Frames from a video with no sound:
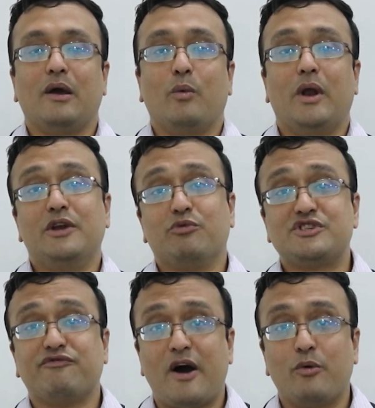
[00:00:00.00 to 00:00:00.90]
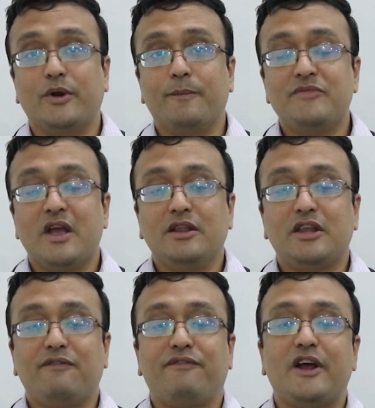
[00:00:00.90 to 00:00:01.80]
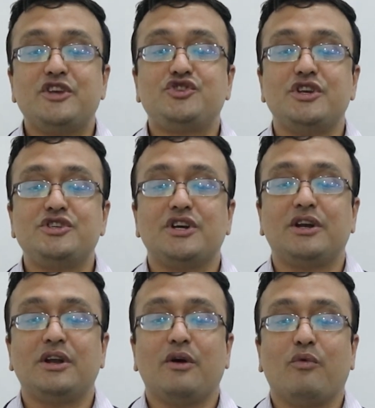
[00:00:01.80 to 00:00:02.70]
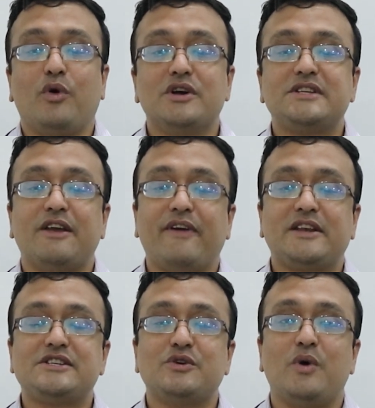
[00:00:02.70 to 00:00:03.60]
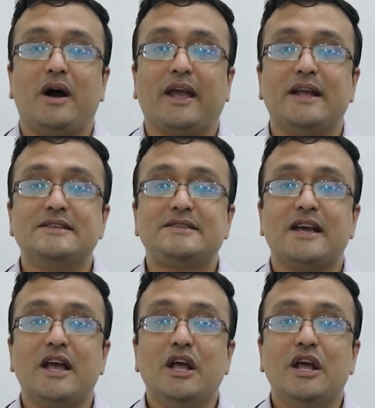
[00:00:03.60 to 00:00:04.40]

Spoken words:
When it was found that fresh ginger was effective against